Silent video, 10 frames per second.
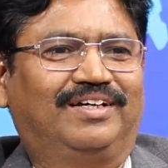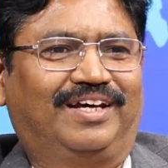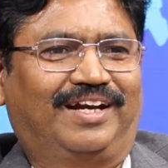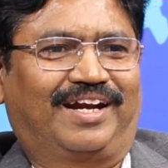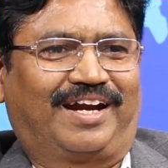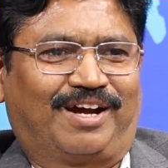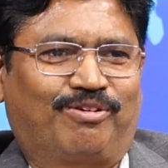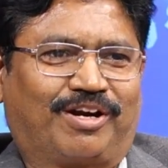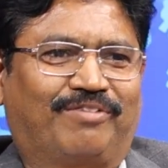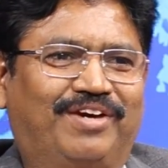in and
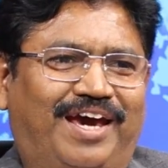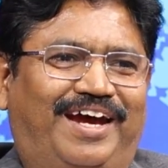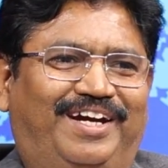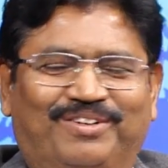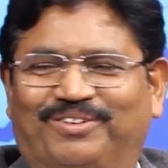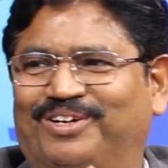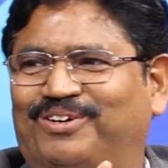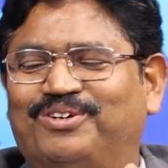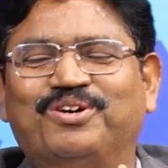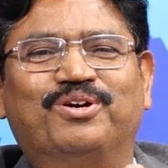out of AI
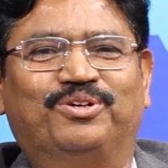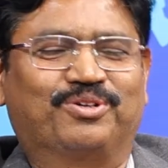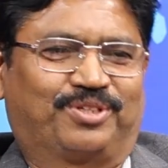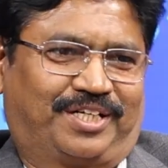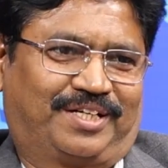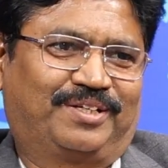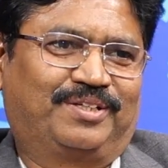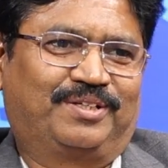to use it,